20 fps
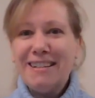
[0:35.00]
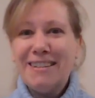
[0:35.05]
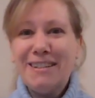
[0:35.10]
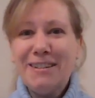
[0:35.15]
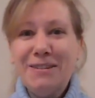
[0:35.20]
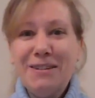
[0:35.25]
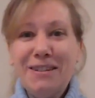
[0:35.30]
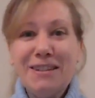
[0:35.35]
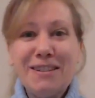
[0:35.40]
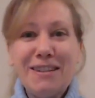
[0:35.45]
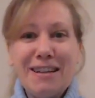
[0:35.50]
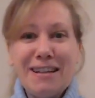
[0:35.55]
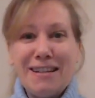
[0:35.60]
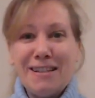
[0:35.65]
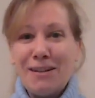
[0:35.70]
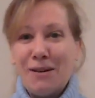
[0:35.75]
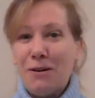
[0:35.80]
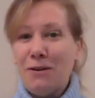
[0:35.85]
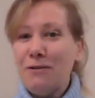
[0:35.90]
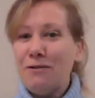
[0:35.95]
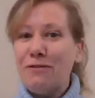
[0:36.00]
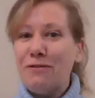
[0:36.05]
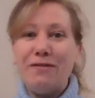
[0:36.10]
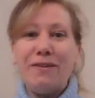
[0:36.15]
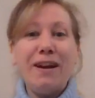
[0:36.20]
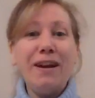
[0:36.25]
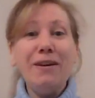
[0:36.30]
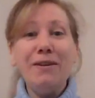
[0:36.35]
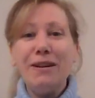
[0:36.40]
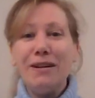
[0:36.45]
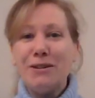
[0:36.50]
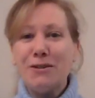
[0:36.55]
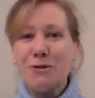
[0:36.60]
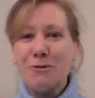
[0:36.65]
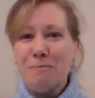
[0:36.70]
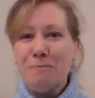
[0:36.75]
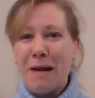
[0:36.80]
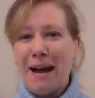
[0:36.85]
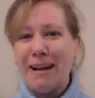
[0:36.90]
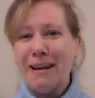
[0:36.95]
So it's all very
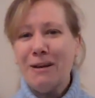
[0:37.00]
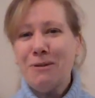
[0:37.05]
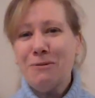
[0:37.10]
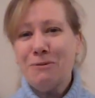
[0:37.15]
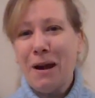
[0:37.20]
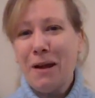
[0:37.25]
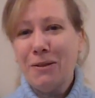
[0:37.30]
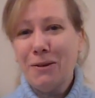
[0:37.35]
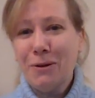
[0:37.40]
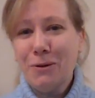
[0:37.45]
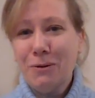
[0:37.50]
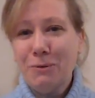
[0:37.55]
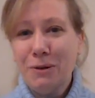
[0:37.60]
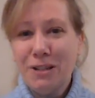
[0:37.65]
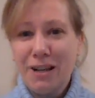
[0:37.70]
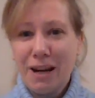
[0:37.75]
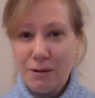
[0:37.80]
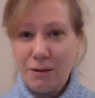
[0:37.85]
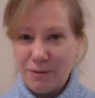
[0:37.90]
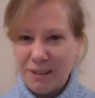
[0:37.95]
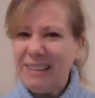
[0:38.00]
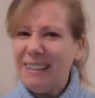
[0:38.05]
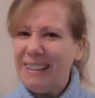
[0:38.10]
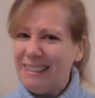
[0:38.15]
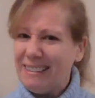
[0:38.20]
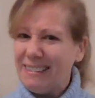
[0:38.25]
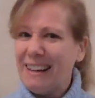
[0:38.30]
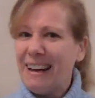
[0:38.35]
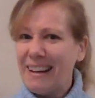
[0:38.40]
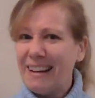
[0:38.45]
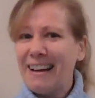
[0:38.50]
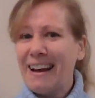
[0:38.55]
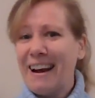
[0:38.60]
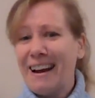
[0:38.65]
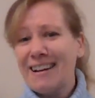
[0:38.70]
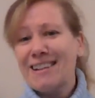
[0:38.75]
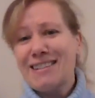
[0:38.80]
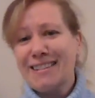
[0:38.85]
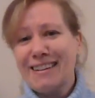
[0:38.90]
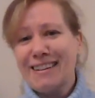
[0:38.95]
dramatic weather, which I really like
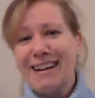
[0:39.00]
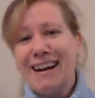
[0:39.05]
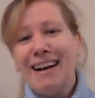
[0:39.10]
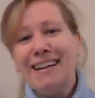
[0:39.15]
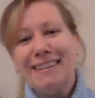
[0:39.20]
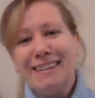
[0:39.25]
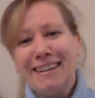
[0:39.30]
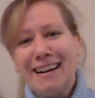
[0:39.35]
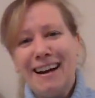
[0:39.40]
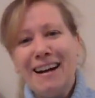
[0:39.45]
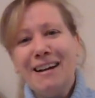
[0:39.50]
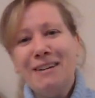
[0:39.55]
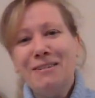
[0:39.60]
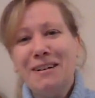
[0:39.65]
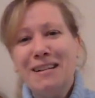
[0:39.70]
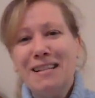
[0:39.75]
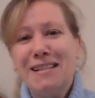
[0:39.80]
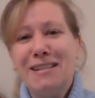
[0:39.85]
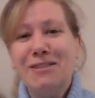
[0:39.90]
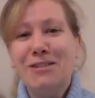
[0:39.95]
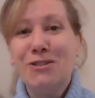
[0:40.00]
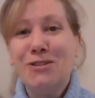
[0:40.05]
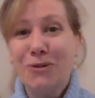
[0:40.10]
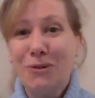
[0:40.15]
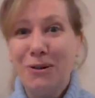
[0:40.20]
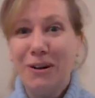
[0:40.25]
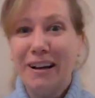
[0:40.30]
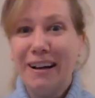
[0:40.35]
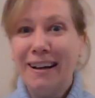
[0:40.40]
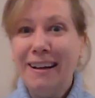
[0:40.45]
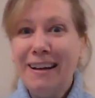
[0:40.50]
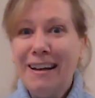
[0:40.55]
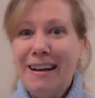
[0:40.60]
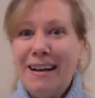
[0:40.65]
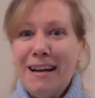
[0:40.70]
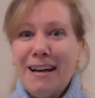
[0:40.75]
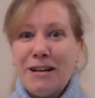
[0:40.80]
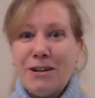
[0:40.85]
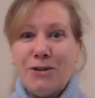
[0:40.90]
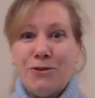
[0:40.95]
actually. I always enjoy
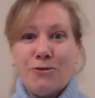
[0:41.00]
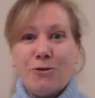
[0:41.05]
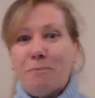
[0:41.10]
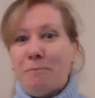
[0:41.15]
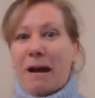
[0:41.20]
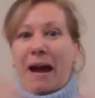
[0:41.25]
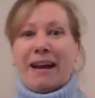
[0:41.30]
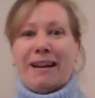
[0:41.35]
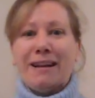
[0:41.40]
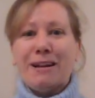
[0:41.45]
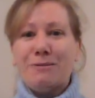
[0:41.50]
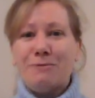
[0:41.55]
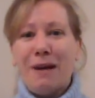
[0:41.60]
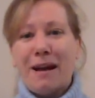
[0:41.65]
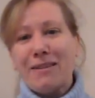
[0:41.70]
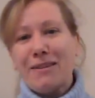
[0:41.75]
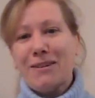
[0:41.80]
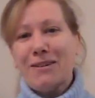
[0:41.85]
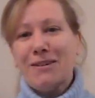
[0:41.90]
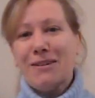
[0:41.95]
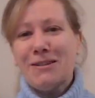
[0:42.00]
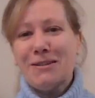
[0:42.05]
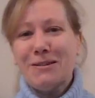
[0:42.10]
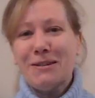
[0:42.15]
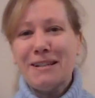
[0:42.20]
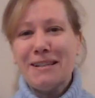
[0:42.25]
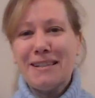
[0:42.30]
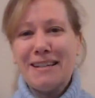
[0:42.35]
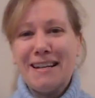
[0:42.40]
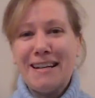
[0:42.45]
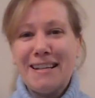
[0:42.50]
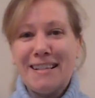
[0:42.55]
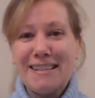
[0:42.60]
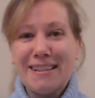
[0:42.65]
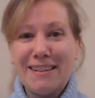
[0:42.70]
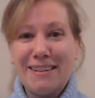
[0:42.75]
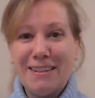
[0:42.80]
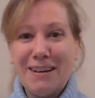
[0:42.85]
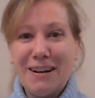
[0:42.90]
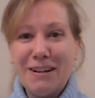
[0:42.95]
dramatic weather. So it's
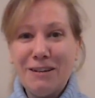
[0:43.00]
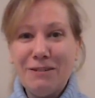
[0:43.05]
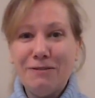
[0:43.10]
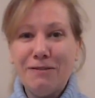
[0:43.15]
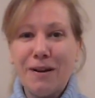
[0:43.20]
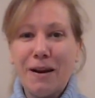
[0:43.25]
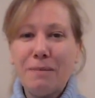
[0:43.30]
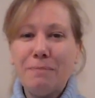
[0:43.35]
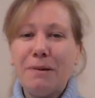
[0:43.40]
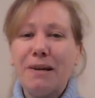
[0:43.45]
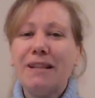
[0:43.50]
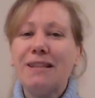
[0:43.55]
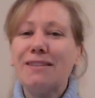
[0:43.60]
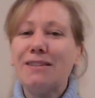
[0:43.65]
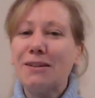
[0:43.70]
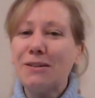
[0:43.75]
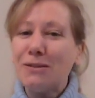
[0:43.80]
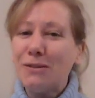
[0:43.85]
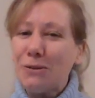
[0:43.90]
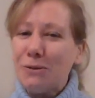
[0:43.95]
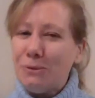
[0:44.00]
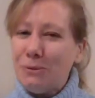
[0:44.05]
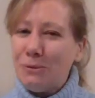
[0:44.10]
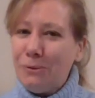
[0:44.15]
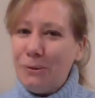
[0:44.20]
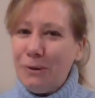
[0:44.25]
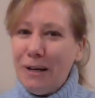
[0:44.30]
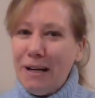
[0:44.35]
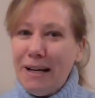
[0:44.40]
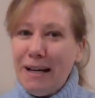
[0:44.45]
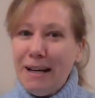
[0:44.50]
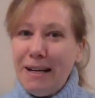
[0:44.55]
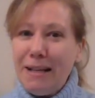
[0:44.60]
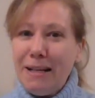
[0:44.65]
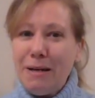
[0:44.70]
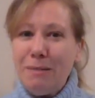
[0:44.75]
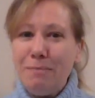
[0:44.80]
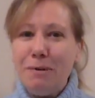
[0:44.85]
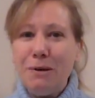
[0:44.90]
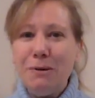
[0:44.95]
a lot of fun, but it's also
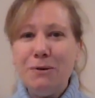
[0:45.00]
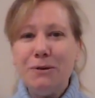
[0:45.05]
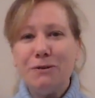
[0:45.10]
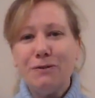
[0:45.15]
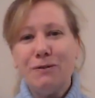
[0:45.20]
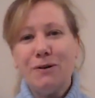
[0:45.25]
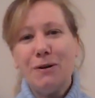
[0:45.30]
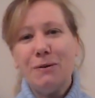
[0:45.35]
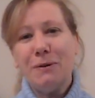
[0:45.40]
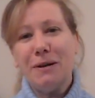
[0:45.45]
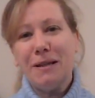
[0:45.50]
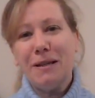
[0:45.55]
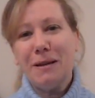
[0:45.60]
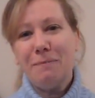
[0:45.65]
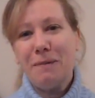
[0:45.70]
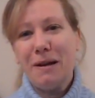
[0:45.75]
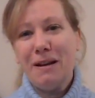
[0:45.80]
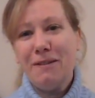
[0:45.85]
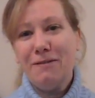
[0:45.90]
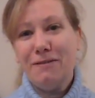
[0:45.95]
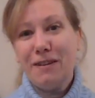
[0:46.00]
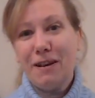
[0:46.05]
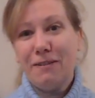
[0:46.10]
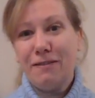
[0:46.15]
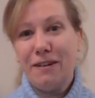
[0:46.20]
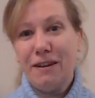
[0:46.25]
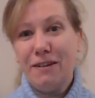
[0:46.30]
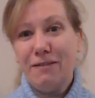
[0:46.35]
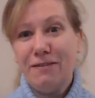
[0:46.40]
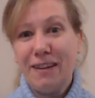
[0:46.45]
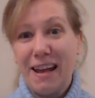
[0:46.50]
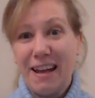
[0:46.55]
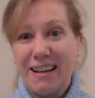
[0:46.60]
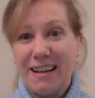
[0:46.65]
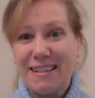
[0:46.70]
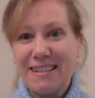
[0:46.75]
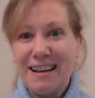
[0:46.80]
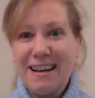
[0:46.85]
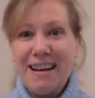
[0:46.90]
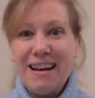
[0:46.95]
really beautiful with the big fluffy
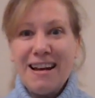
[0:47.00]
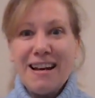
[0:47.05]
flakes.